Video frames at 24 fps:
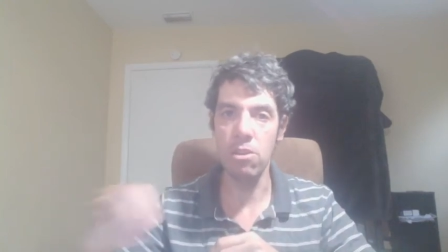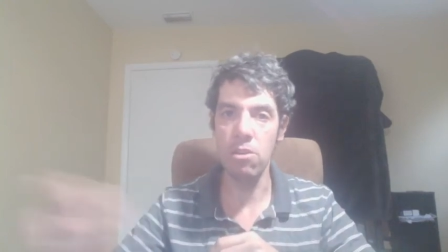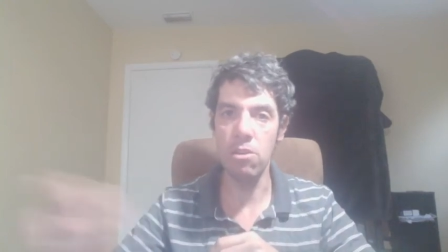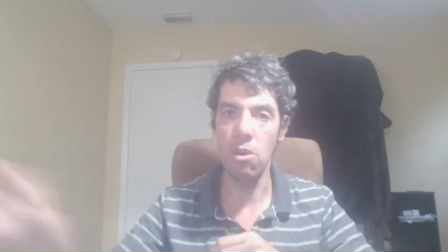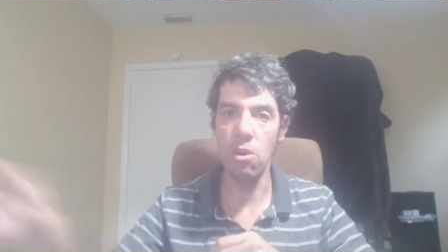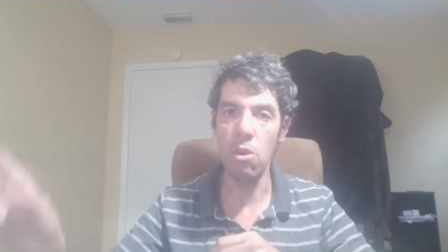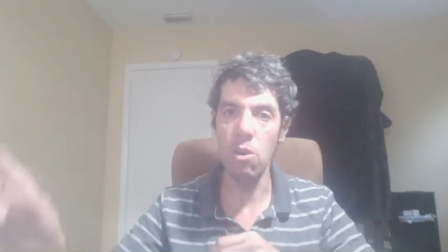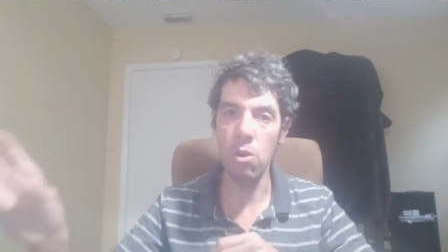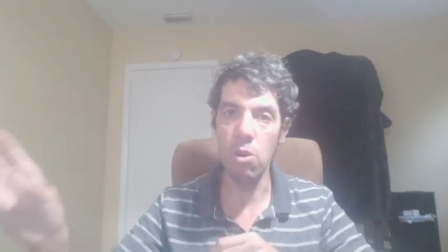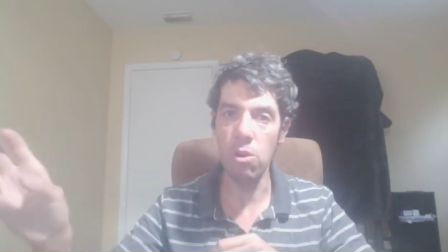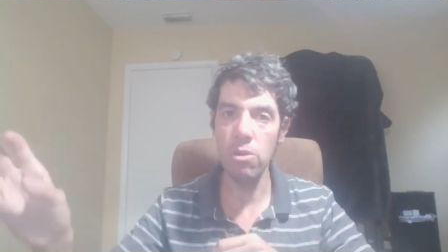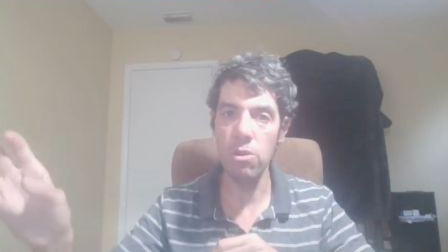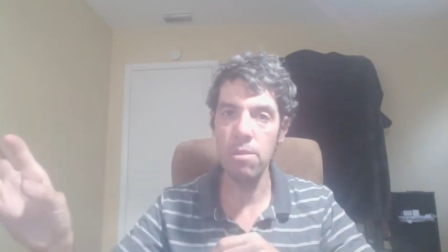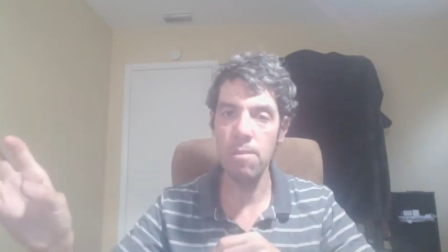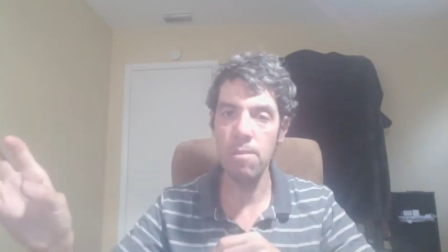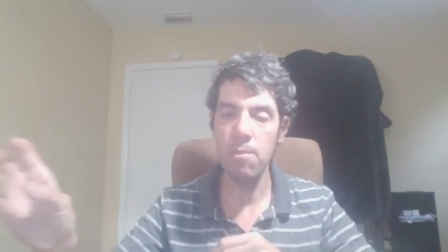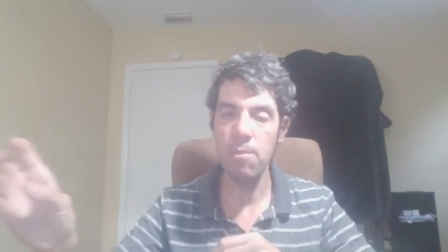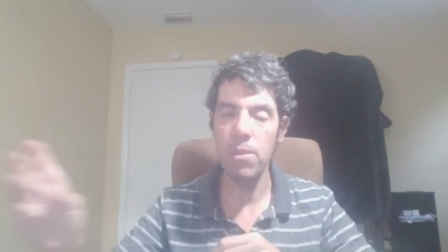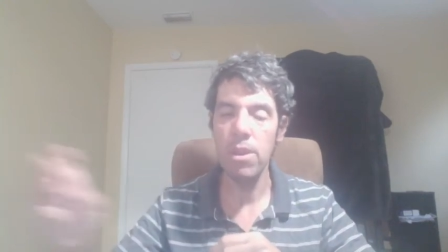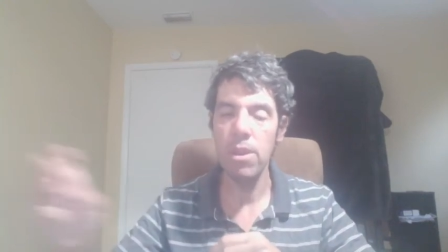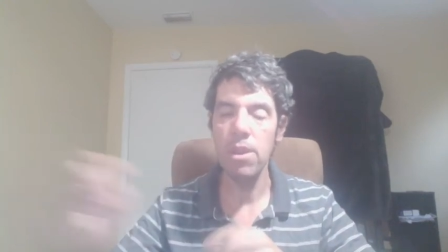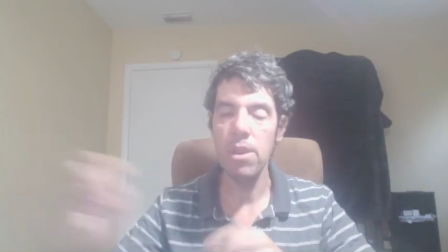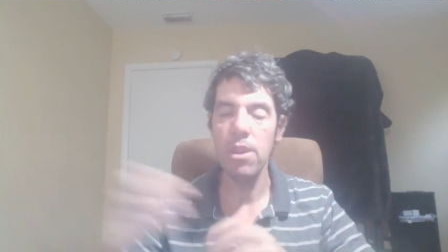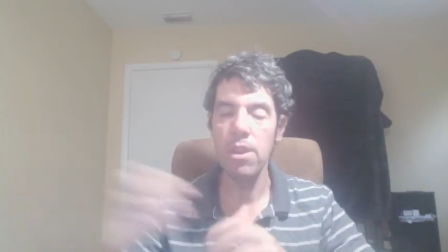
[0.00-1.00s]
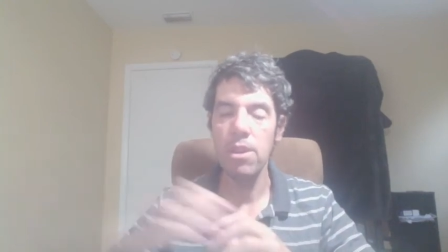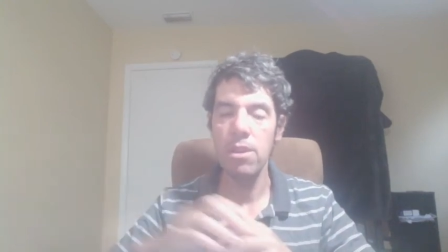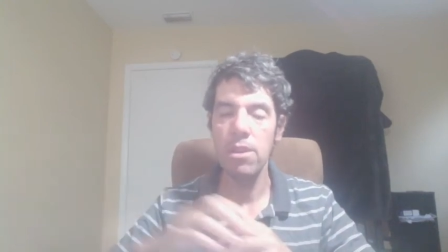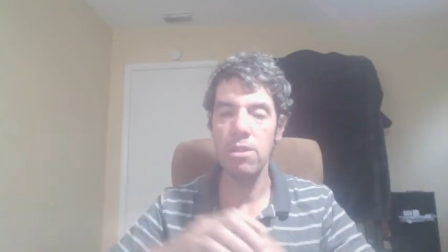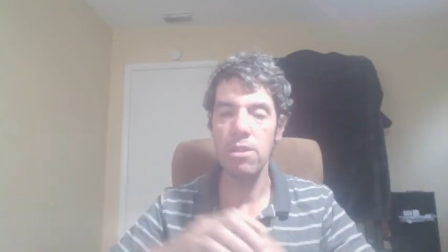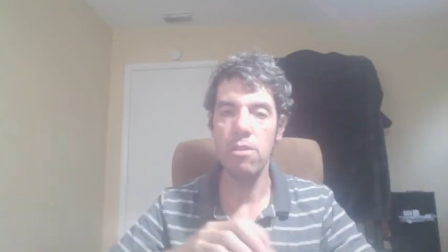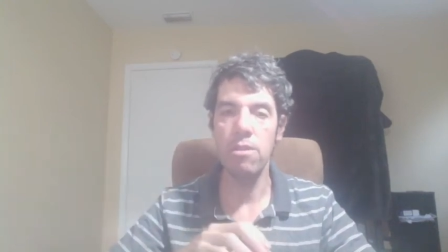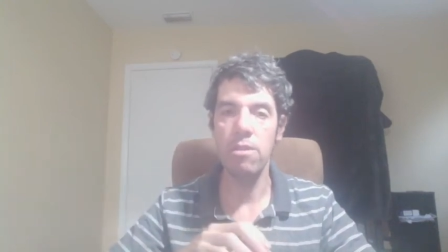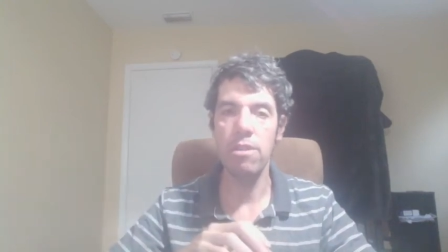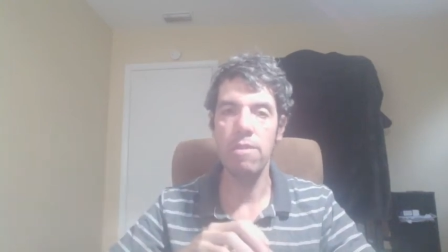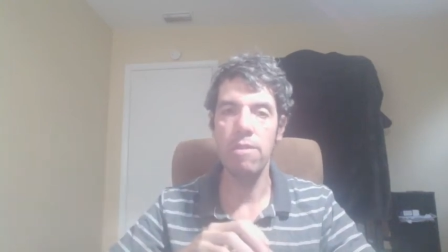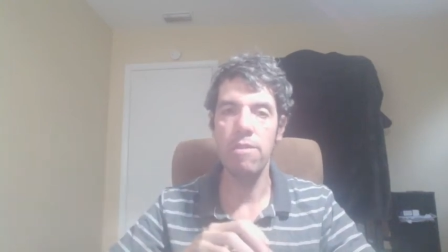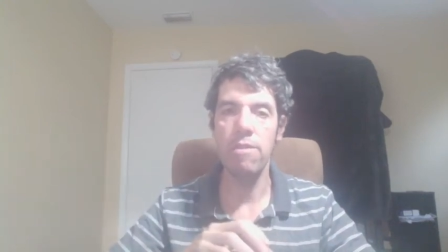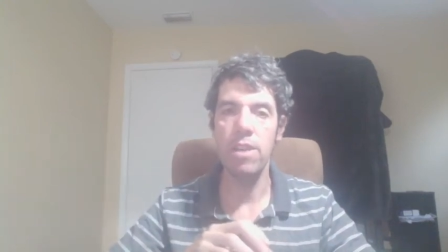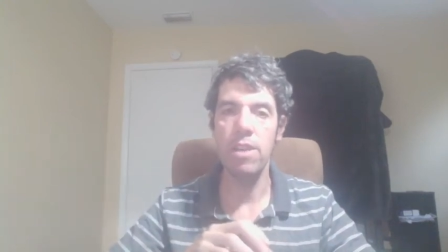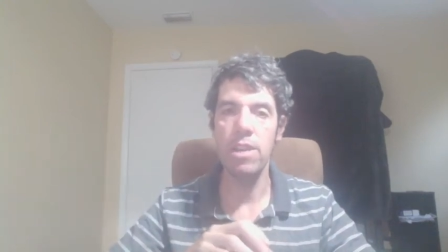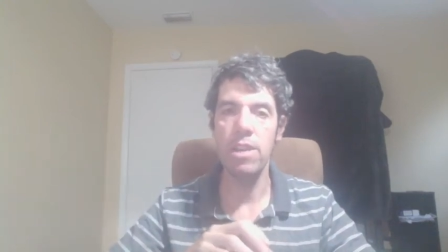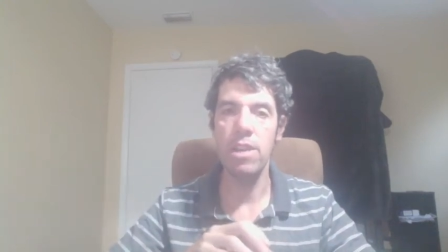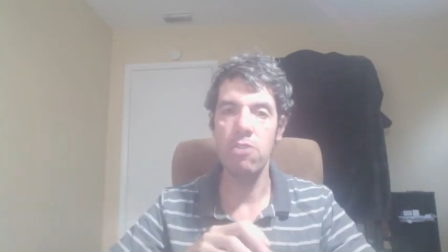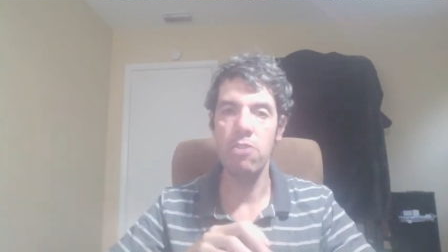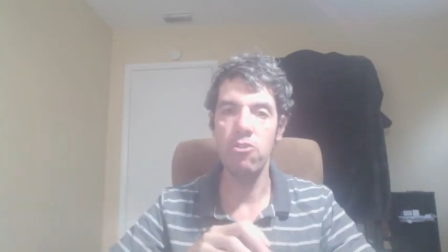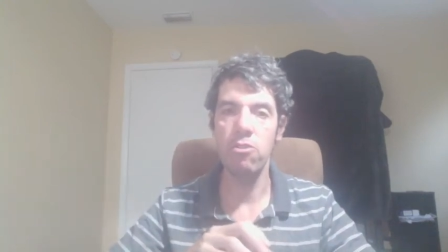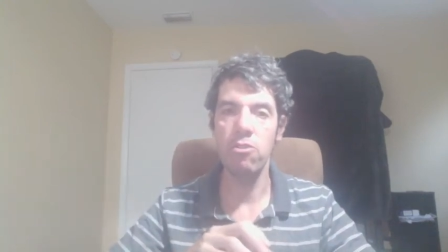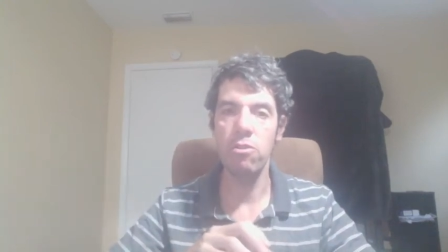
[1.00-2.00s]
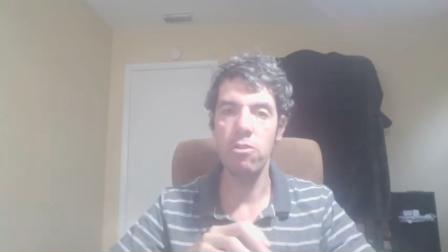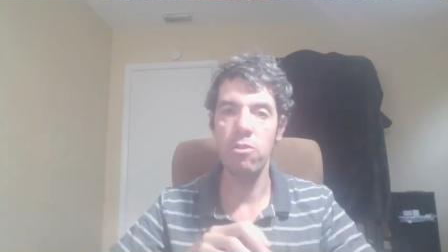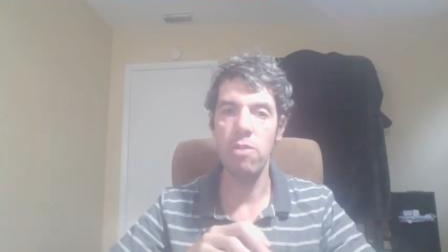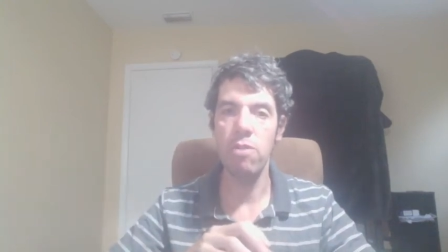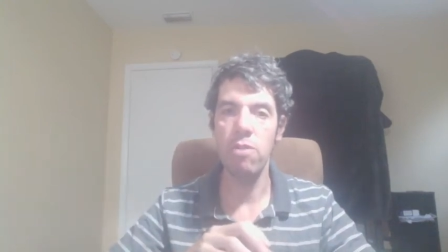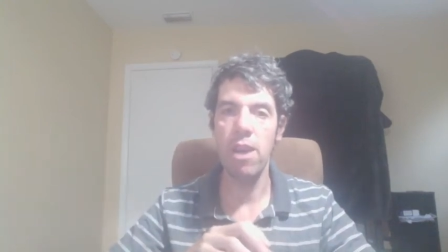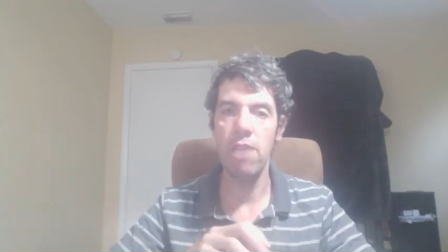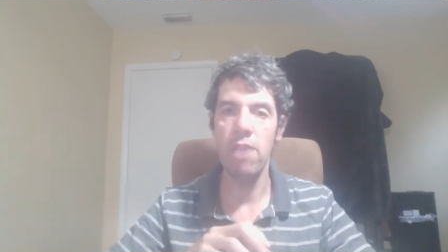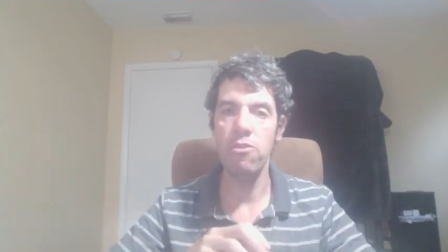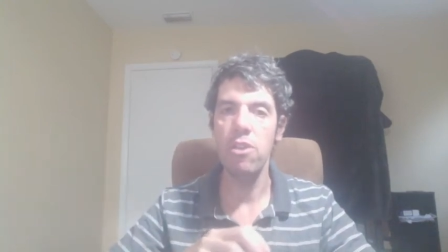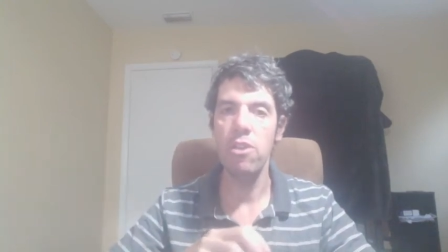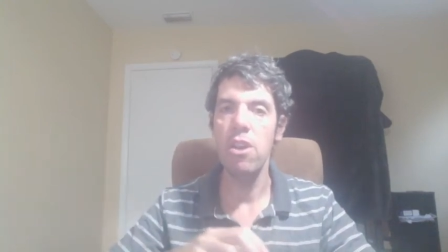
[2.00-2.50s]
gold, during the financial crash.